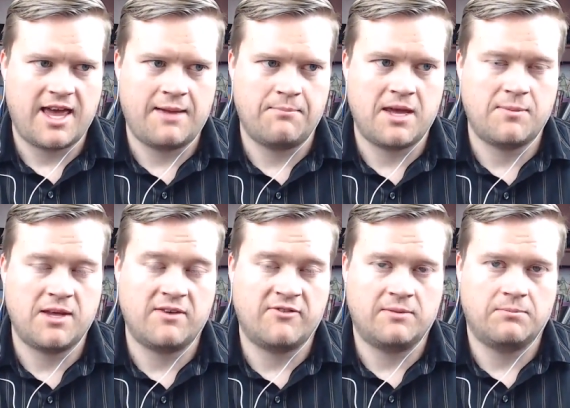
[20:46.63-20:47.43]
and maybe
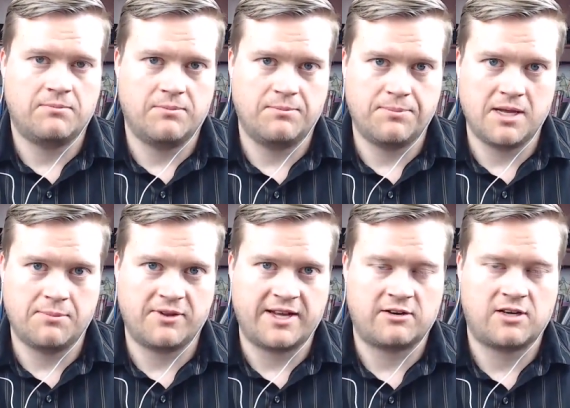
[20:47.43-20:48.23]
even
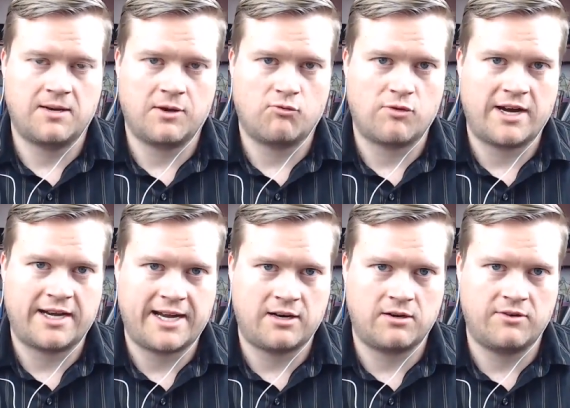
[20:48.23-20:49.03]
people that are coming right
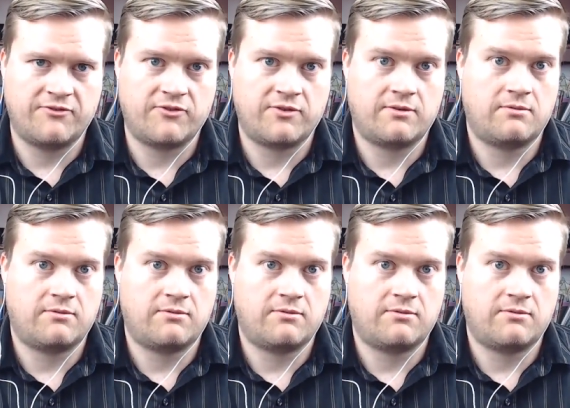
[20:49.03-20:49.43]
out of